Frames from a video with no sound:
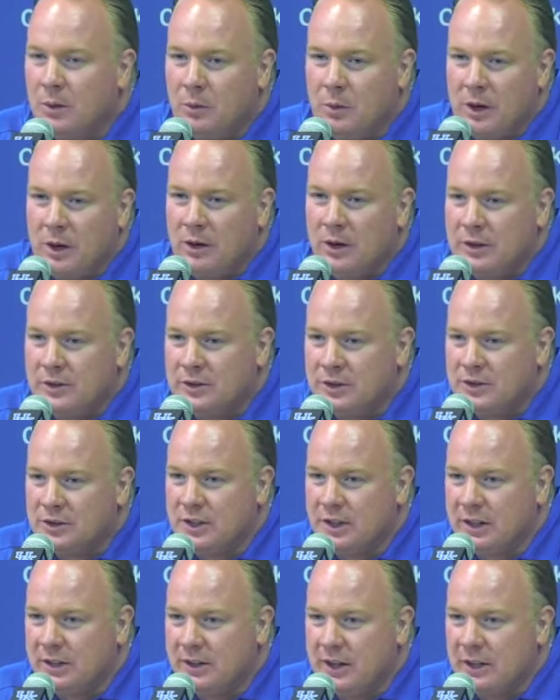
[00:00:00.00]
Well, I
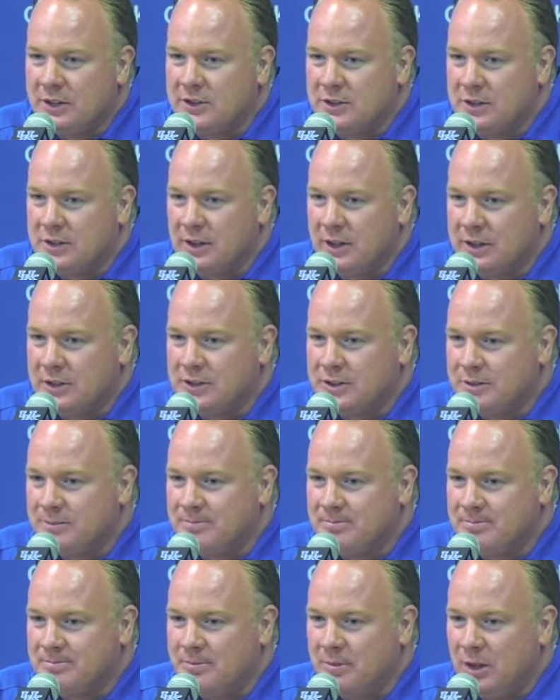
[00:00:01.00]
just think
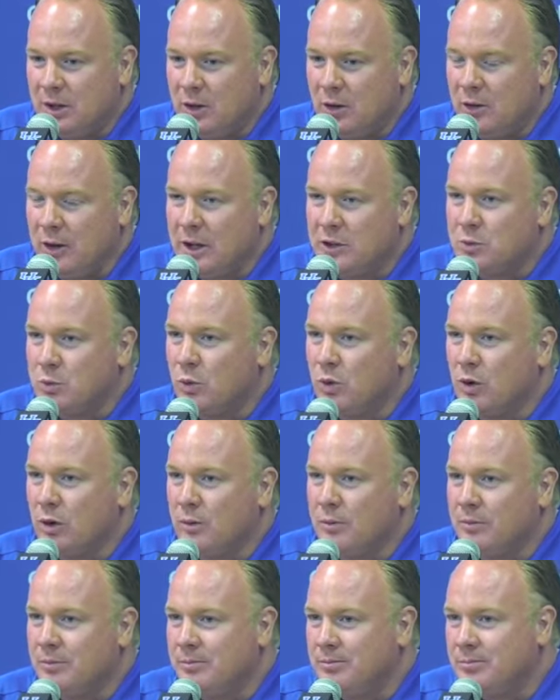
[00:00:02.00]
that's
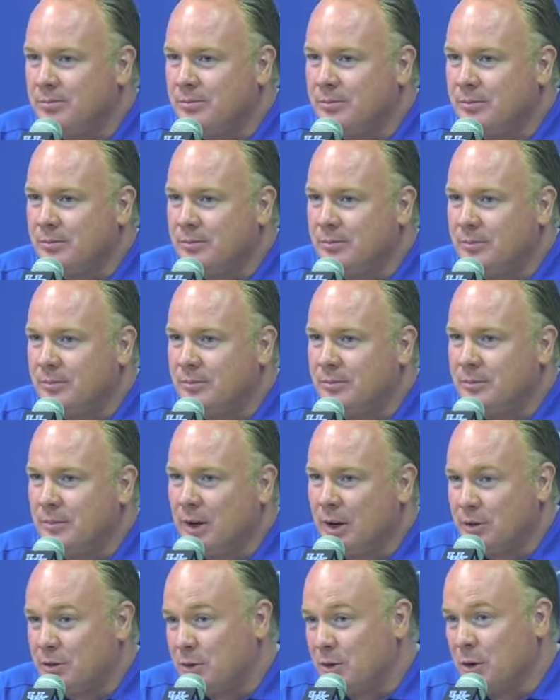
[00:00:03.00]
where
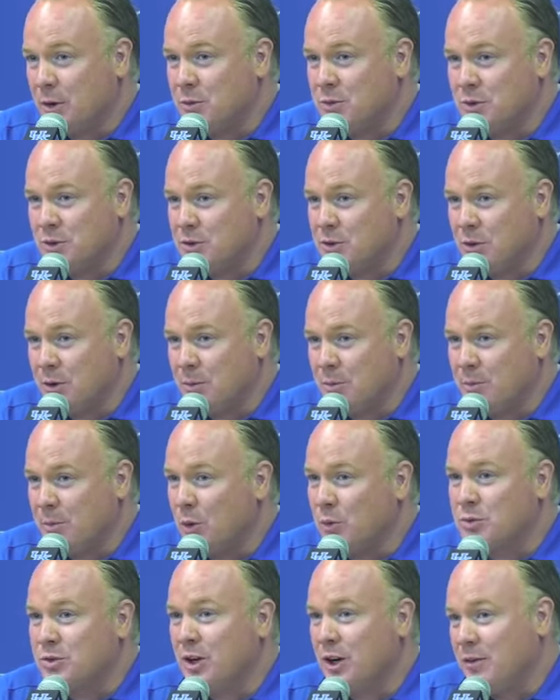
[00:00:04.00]
us coaches are
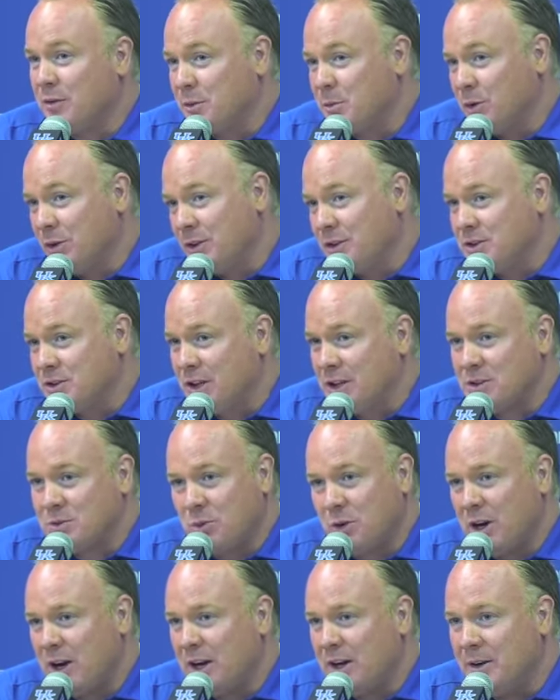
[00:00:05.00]
most comfortable. At least
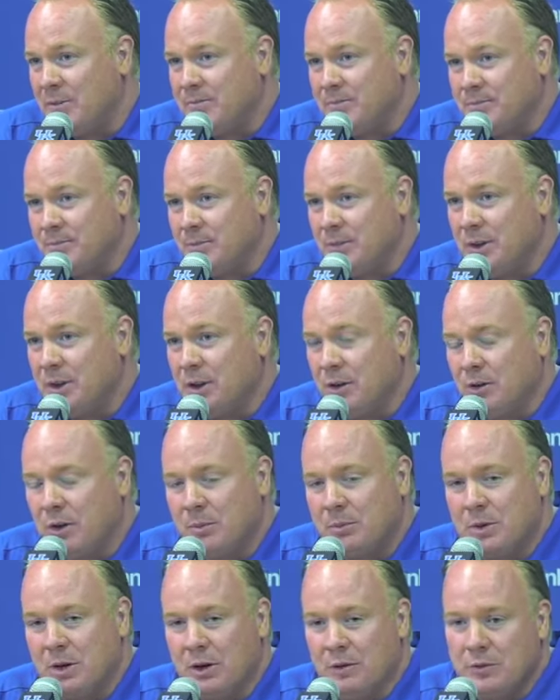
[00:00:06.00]
that's where I am.
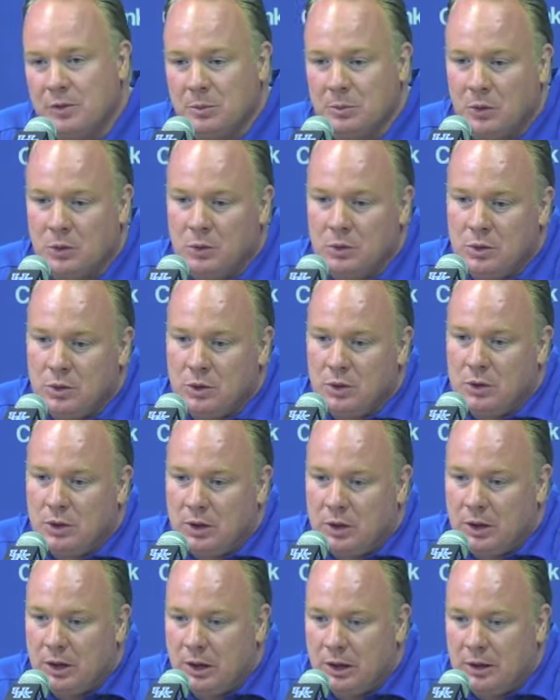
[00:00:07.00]
I'm comfortable
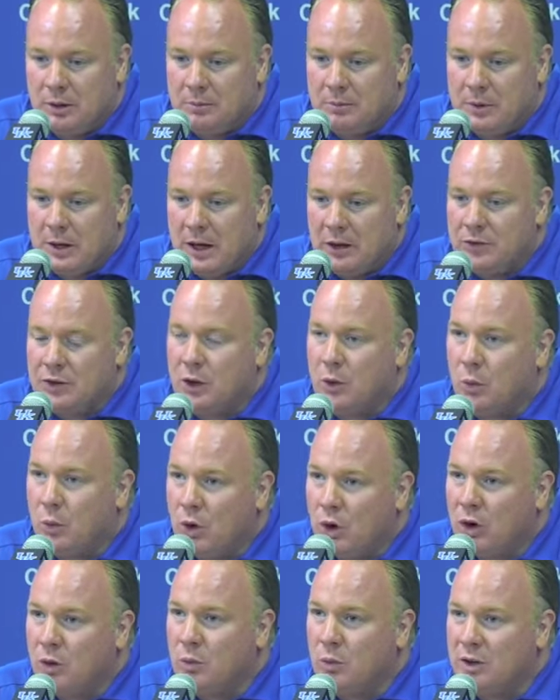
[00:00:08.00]
out there
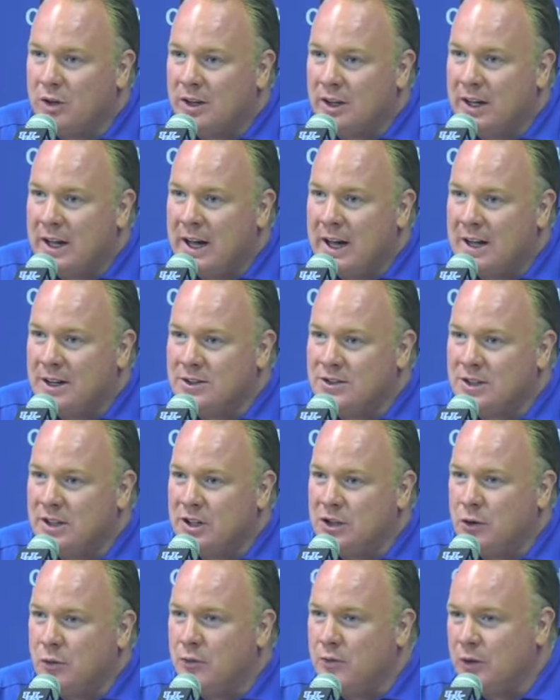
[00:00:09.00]
working with the guys,
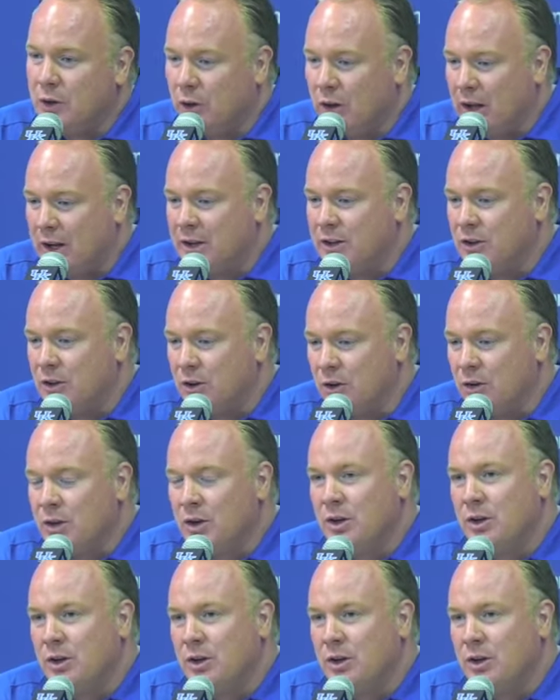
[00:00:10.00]
and you feel like you're